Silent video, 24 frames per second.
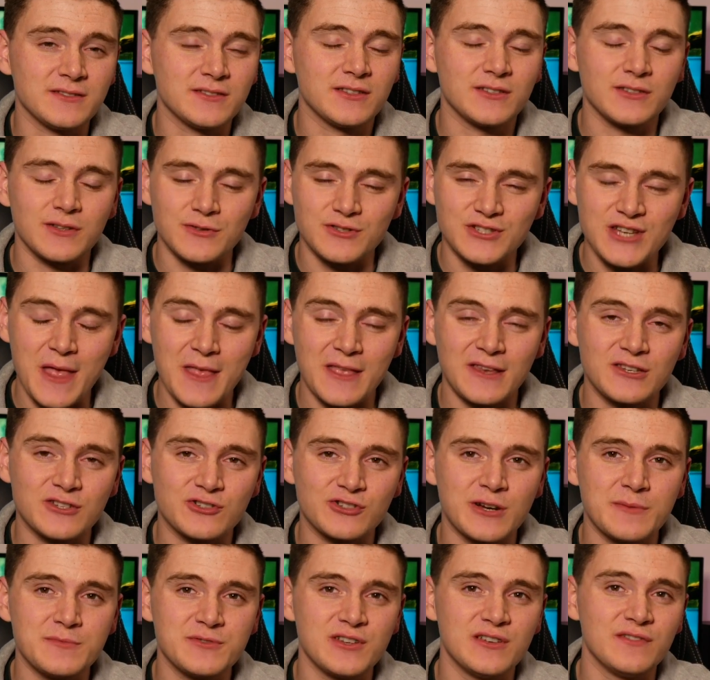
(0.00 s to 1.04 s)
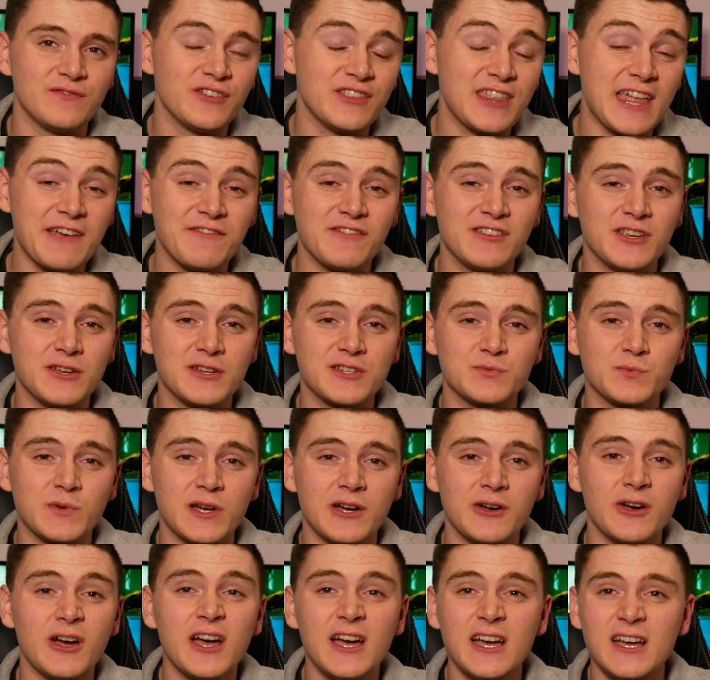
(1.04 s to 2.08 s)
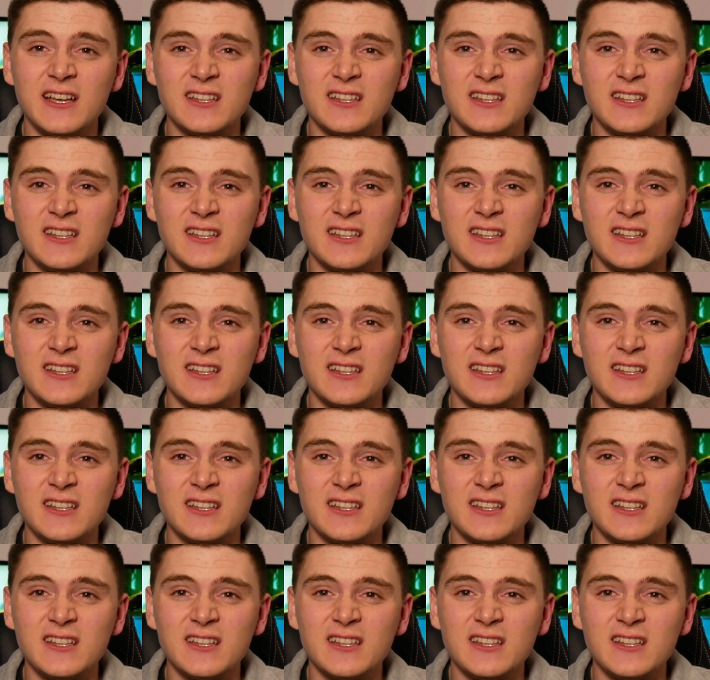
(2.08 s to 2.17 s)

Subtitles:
So check the description for that video as well